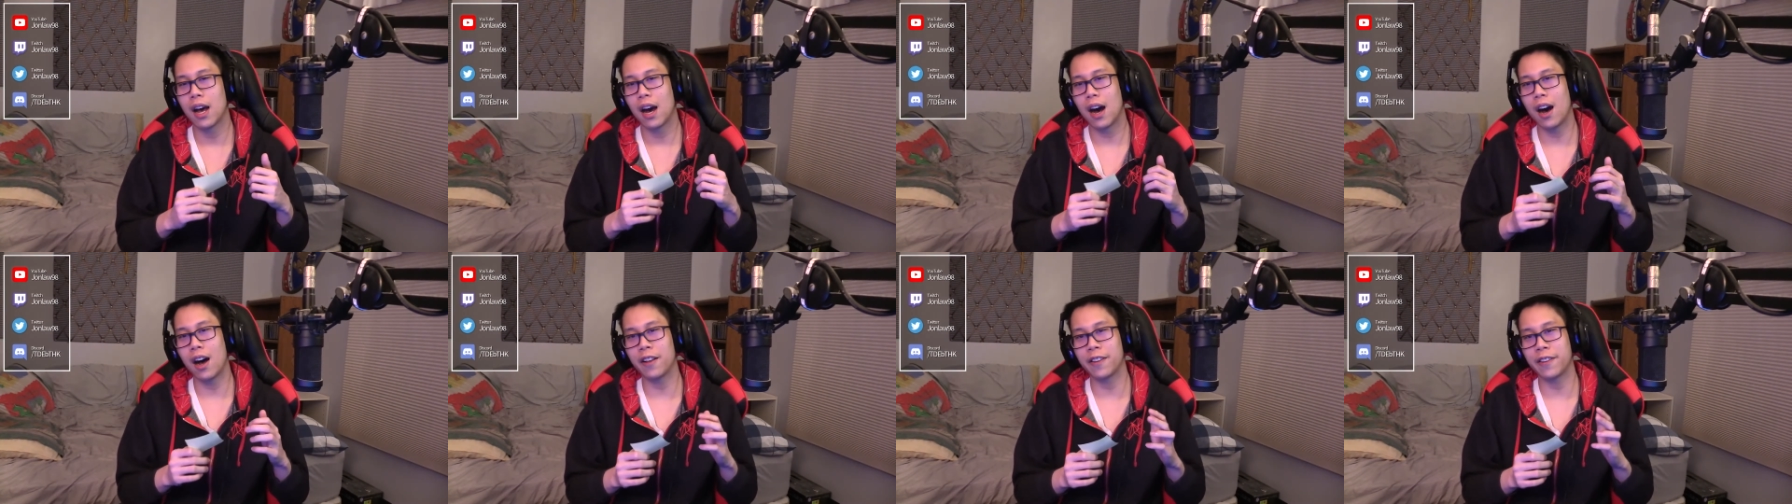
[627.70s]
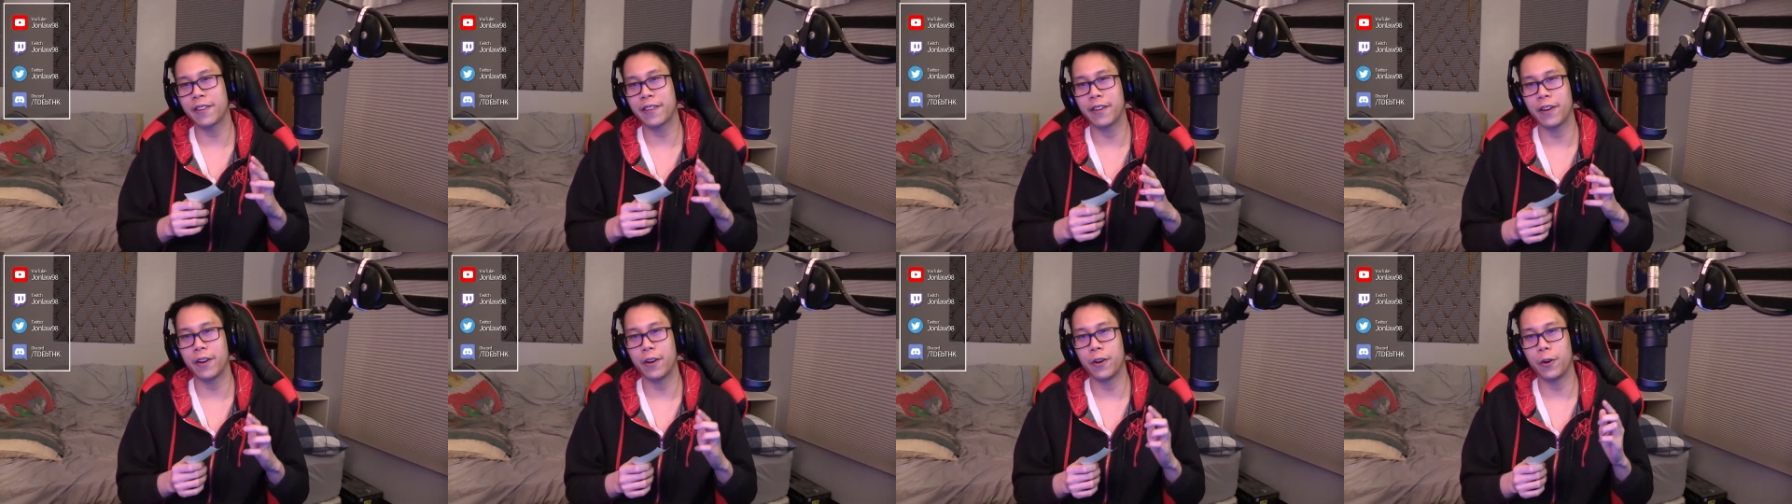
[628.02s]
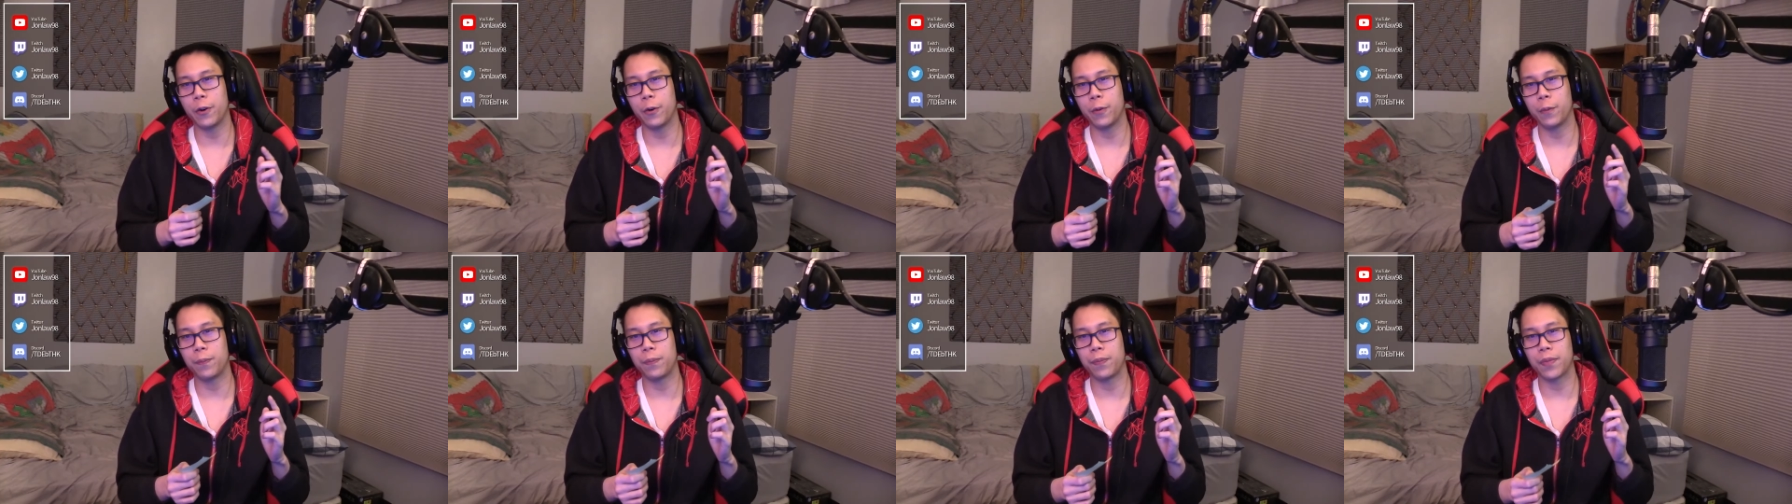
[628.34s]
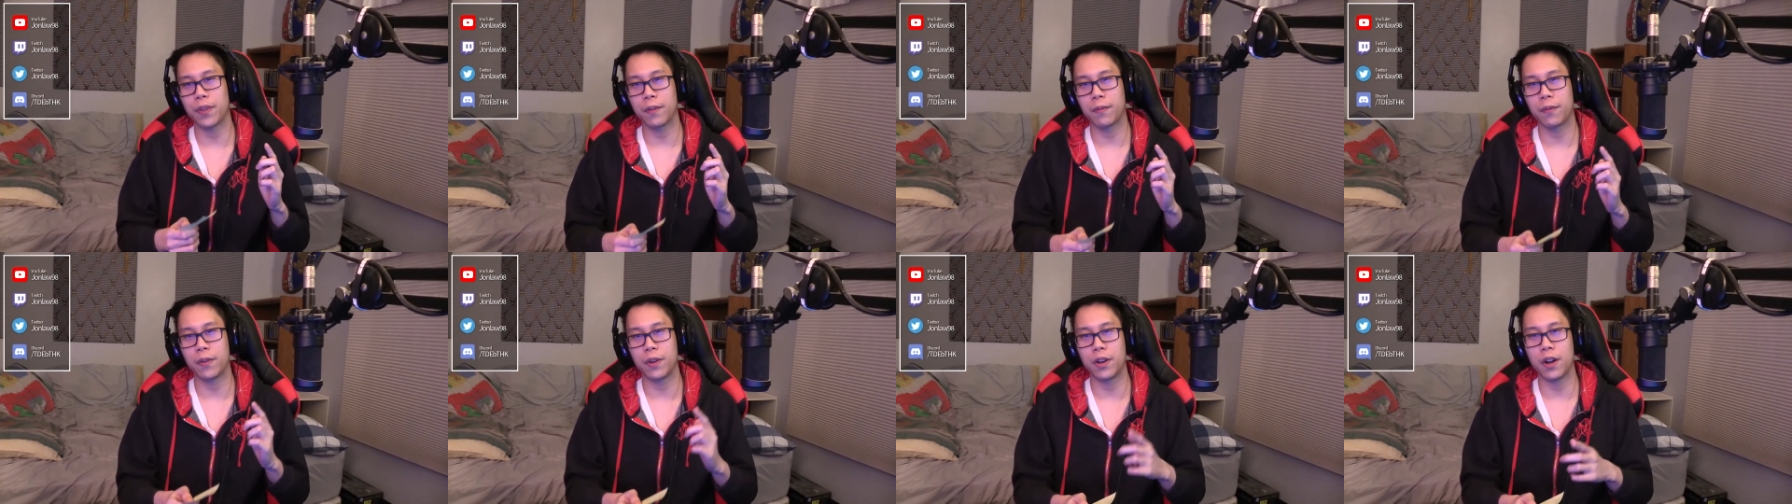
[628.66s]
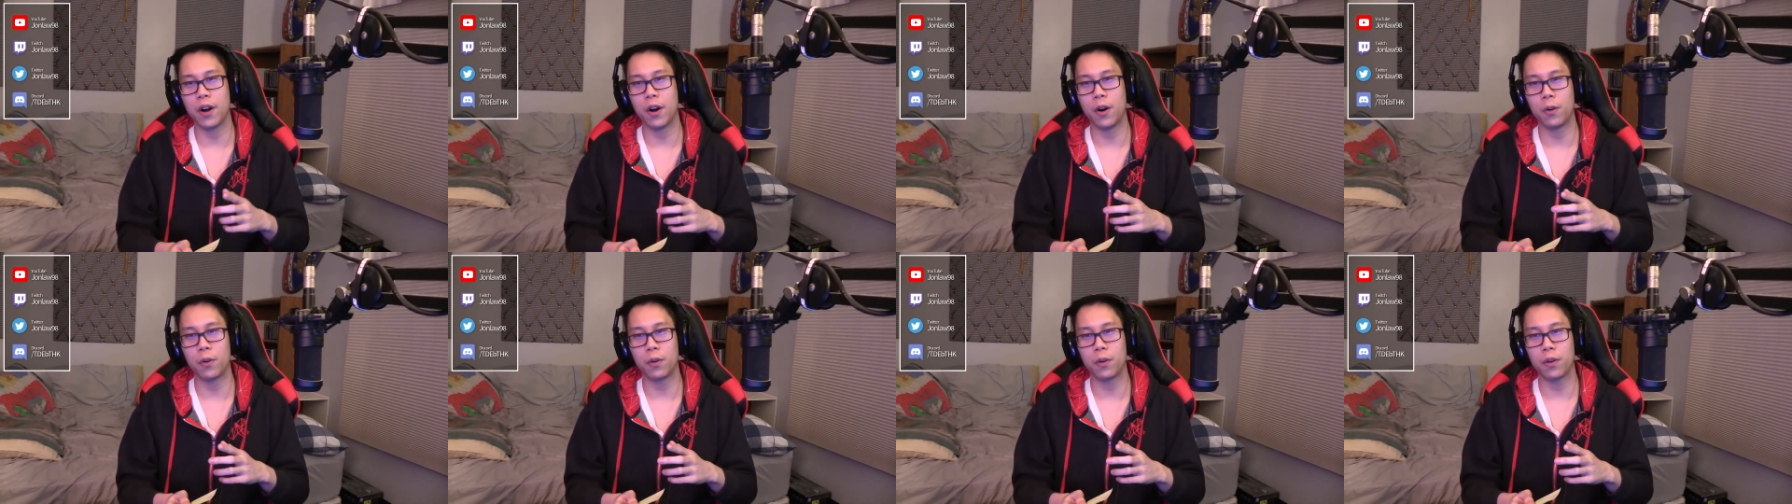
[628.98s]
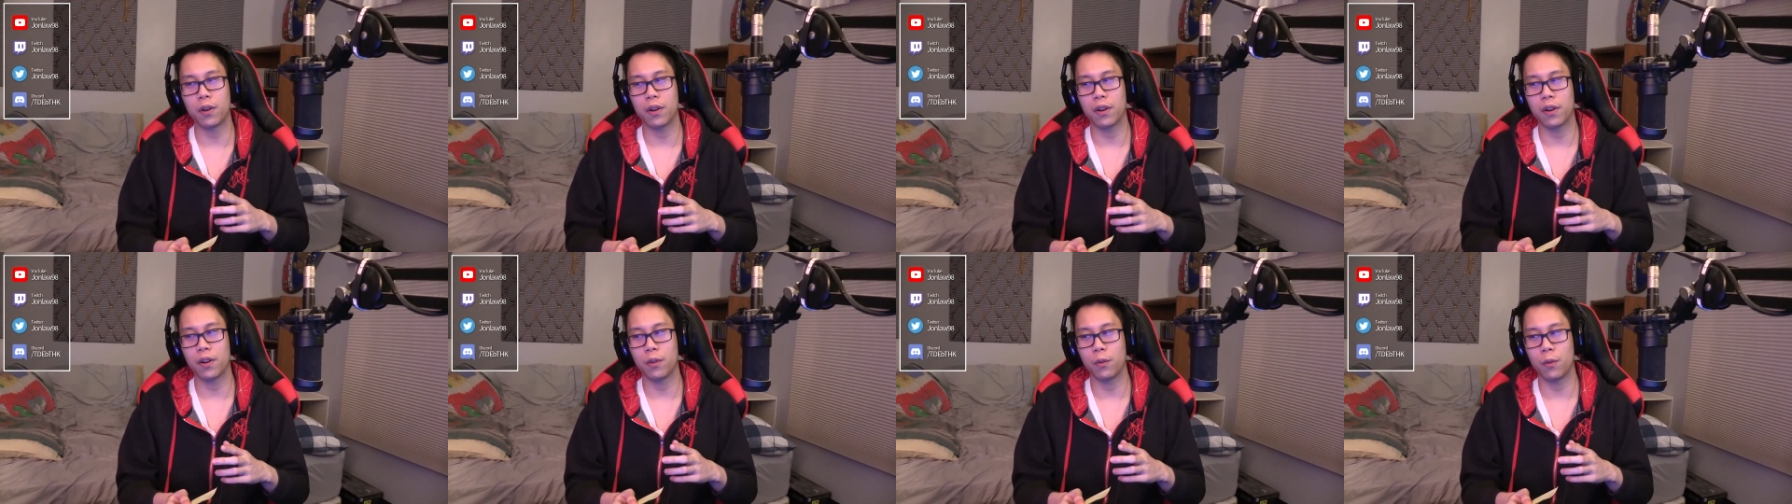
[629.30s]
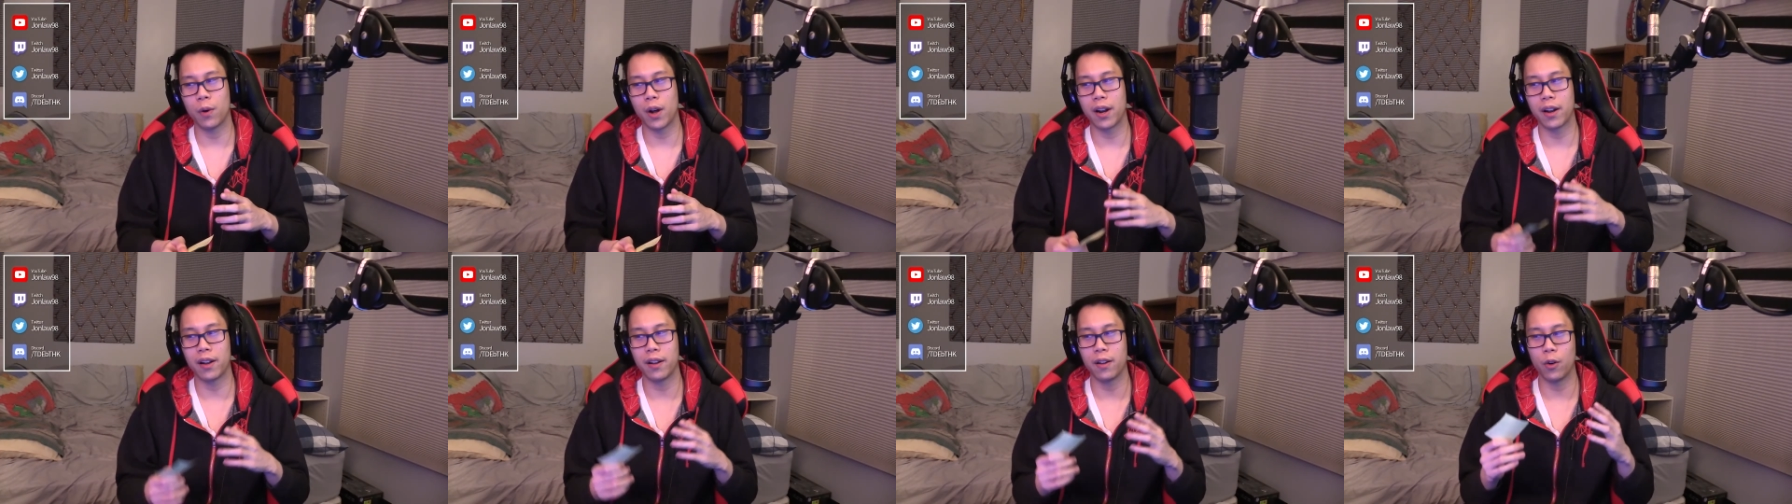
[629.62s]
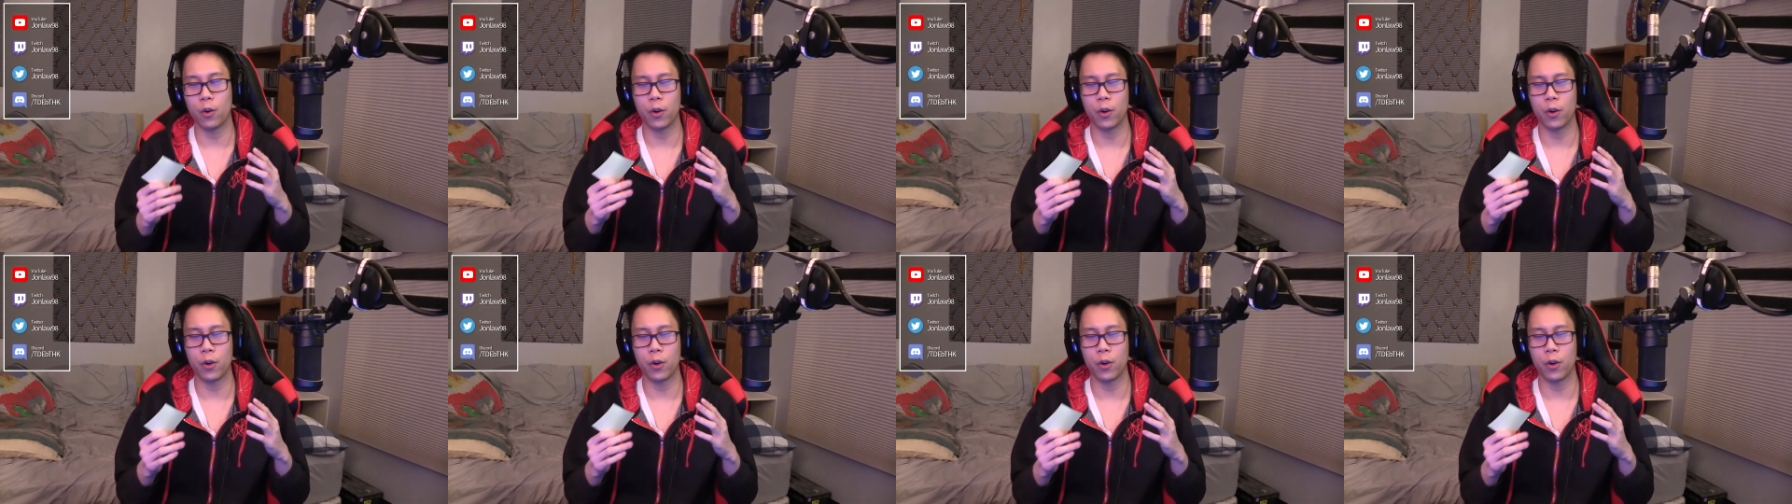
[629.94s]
Also, if you don't want to,